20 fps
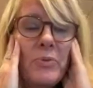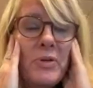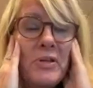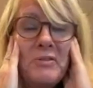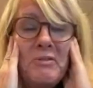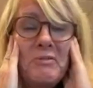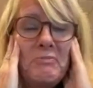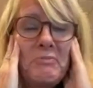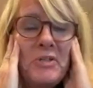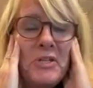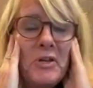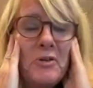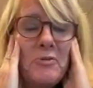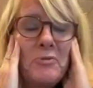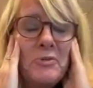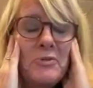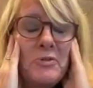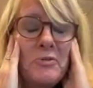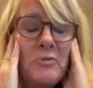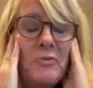
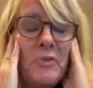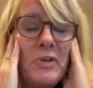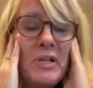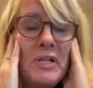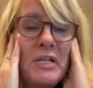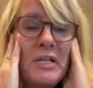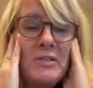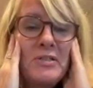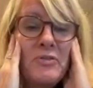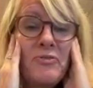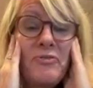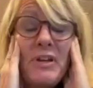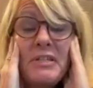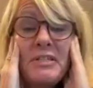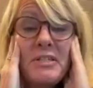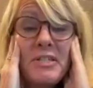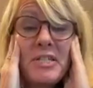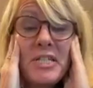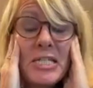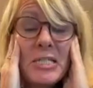sort of
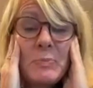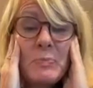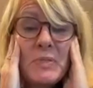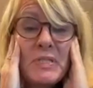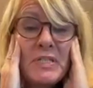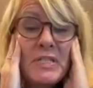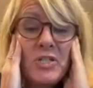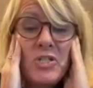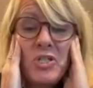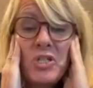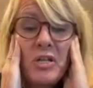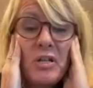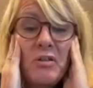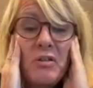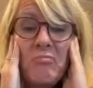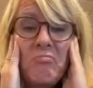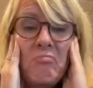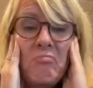defended his position.